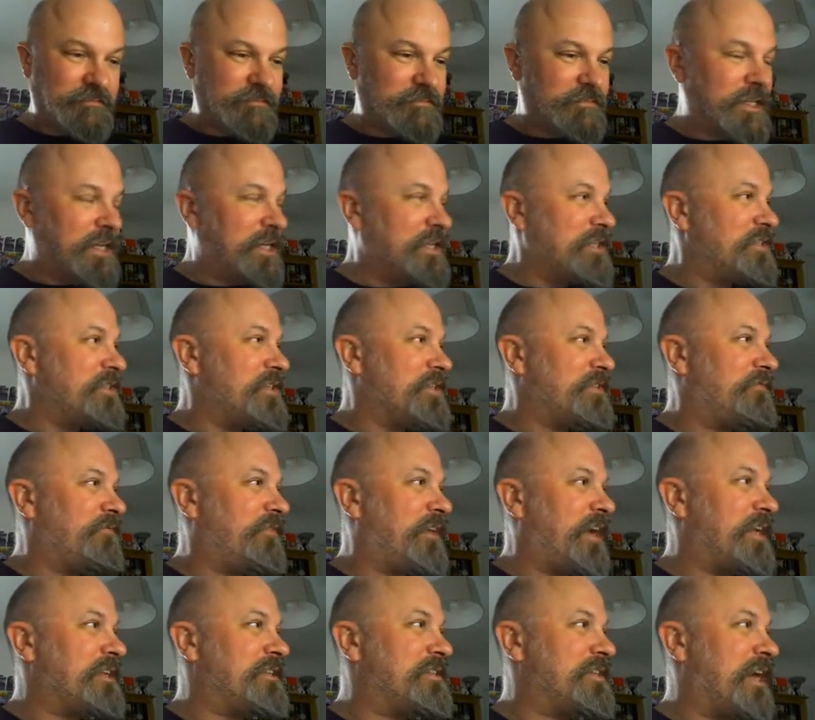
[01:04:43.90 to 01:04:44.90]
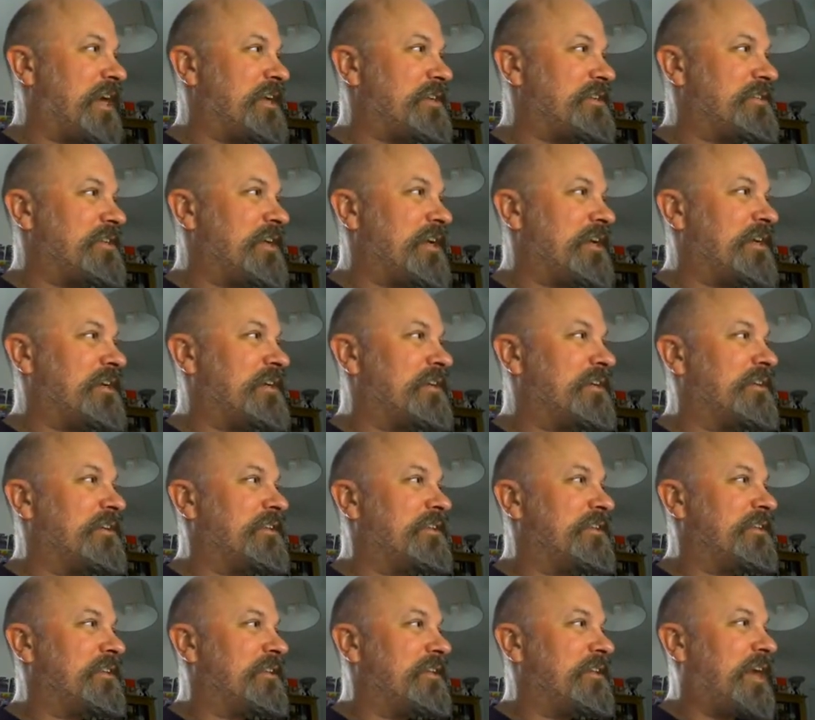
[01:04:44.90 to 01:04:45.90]
is just fantastic
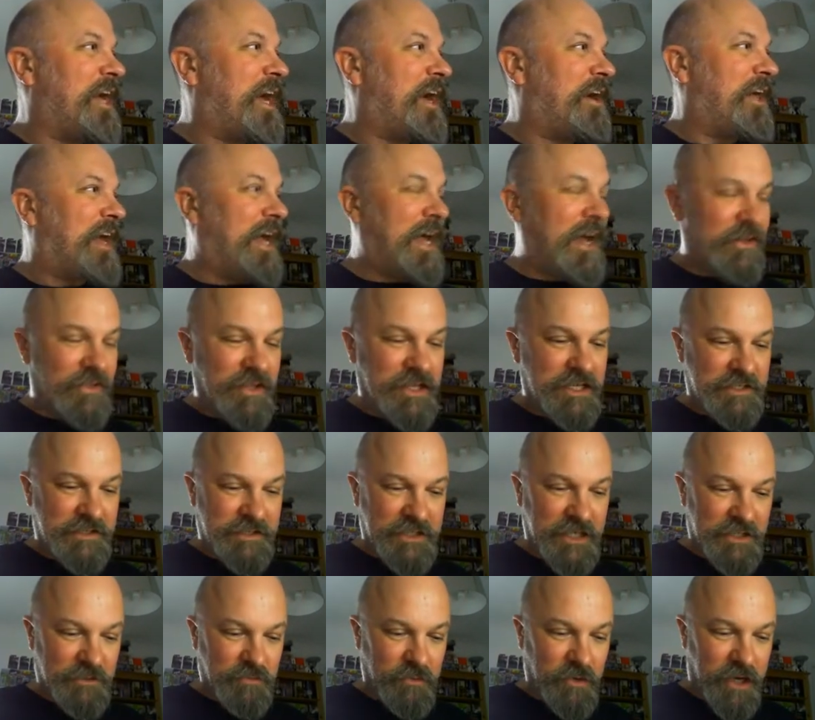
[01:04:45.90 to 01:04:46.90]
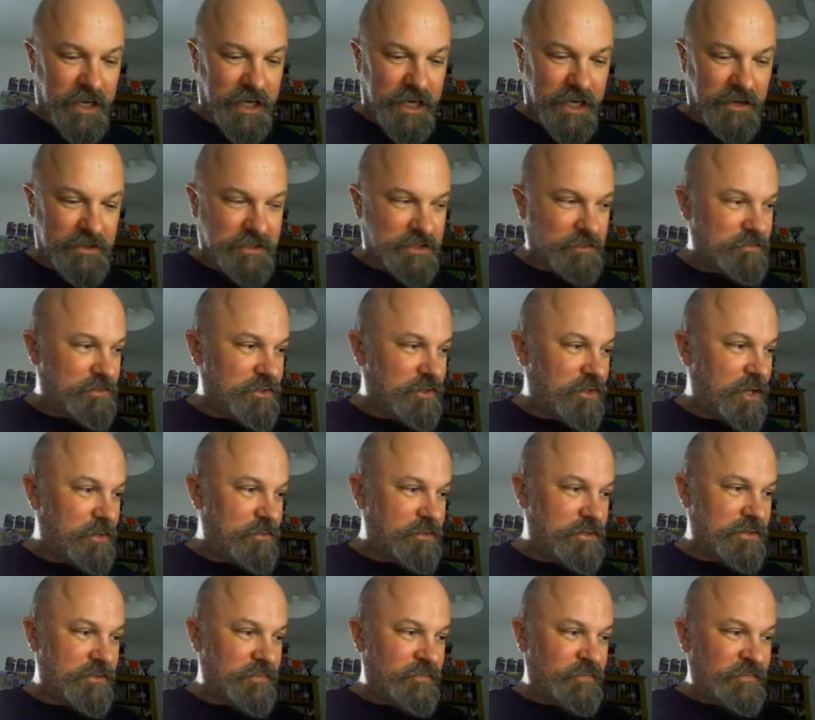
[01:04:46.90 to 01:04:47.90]
how, how these things work out
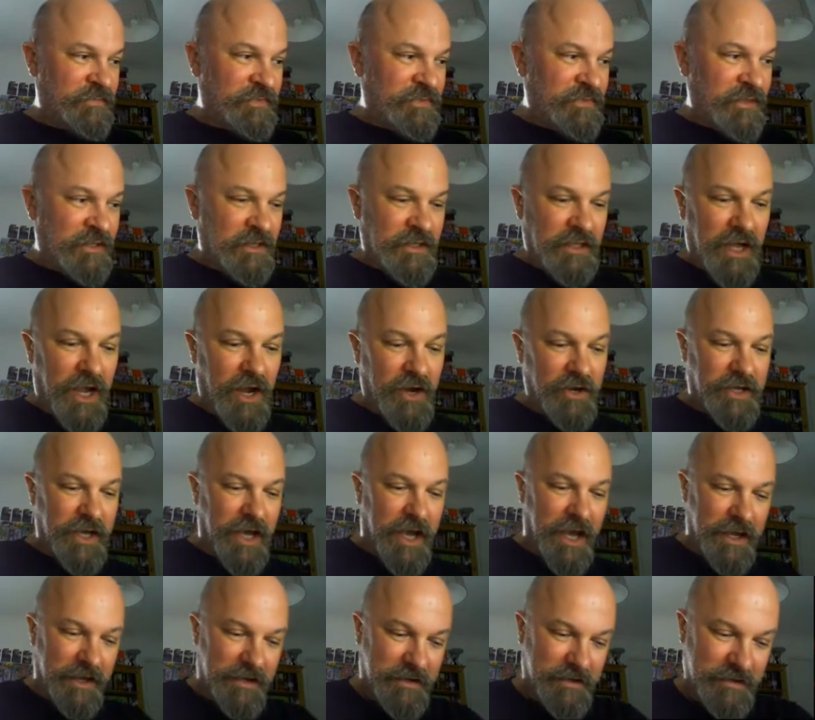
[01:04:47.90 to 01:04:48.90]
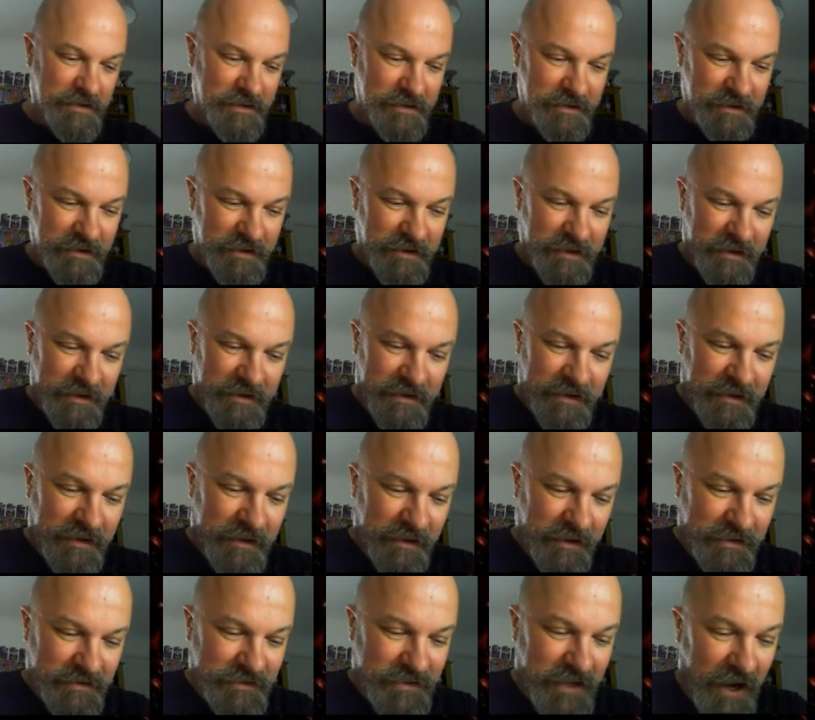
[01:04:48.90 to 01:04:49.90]
sometimes. Okay,
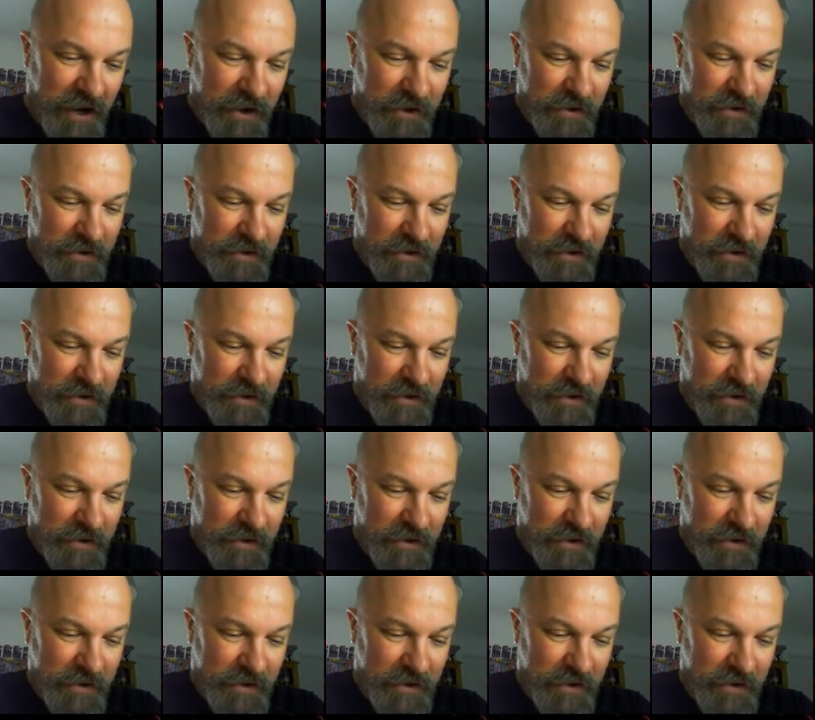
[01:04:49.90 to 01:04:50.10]
so